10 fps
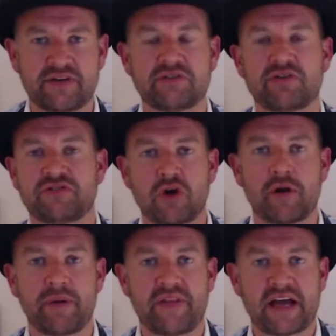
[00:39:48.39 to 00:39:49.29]
If it drifts on a
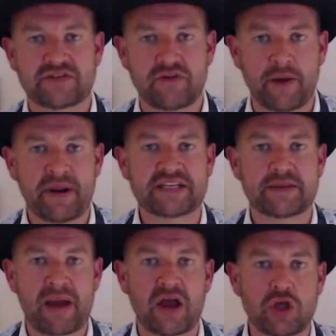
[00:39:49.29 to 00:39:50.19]
bit, that's fine. But it's
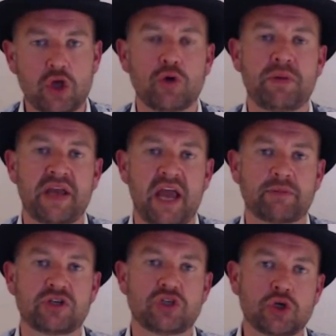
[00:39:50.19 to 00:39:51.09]
about you being
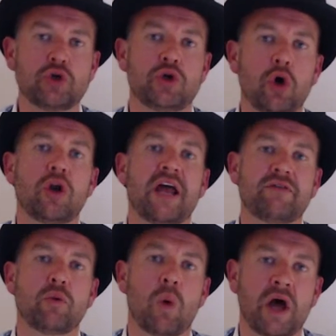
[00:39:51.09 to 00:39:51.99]
able to do your
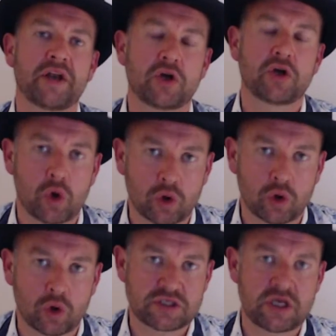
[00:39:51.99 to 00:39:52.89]
level 1
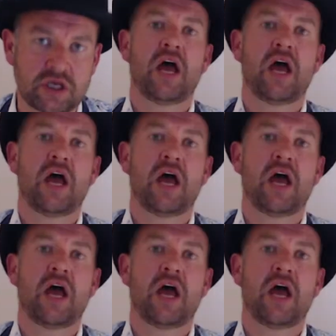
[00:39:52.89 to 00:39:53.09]
course